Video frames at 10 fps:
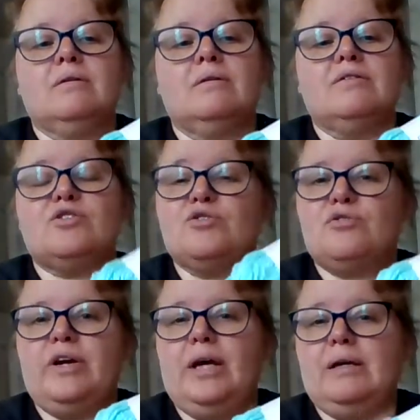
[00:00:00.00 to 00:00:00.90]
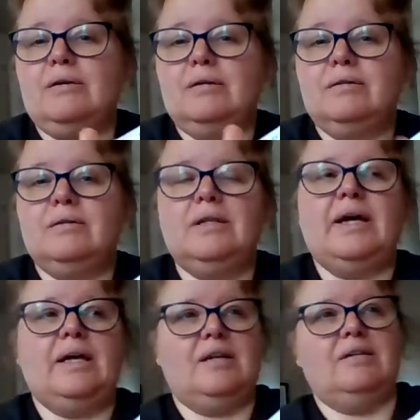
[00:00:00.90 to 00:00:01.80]
string,
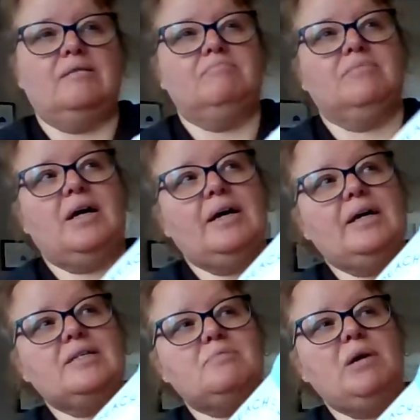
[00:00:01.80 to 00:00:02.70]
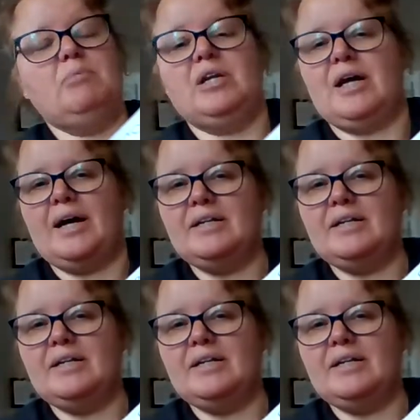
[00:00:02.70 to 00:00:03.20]
like in, I guess, maybe 9